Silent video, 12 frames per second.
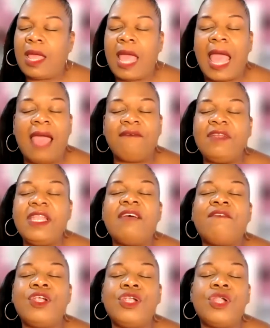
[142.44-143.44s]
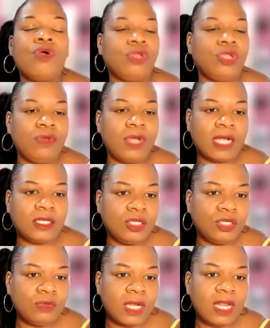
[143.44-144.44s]
I've never known you not to
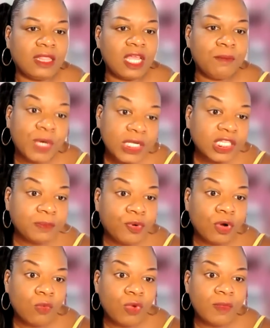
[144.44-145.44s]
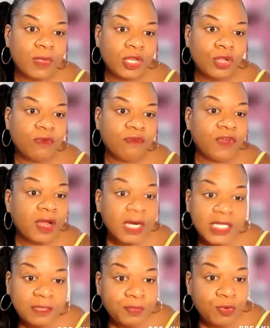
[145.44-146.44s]
do anything but support women. You were very
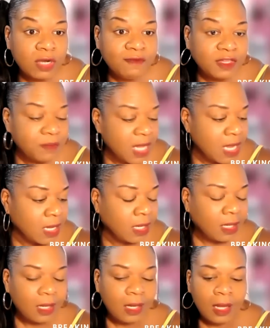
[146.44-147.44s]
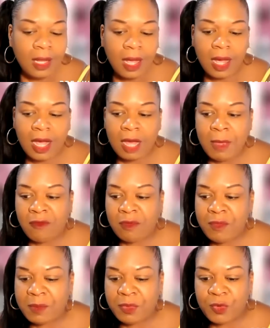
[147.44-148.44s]
supportive to me. Um, I
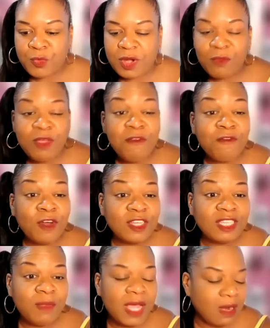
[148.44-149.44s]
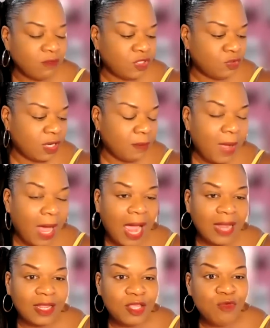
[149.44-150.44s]
remember when we first met, I was doing a
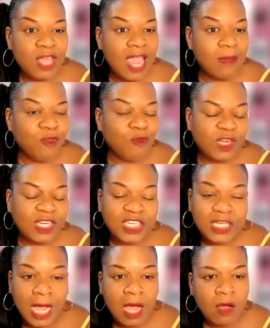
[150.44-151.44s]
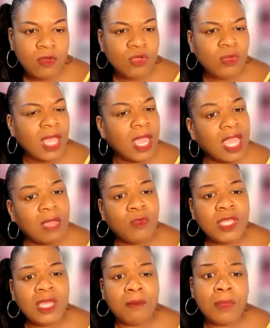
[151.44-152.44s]
pilot. You came, you reached out, you came
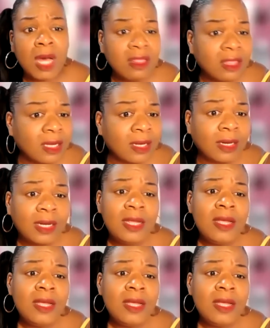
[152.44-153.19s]
with your mother.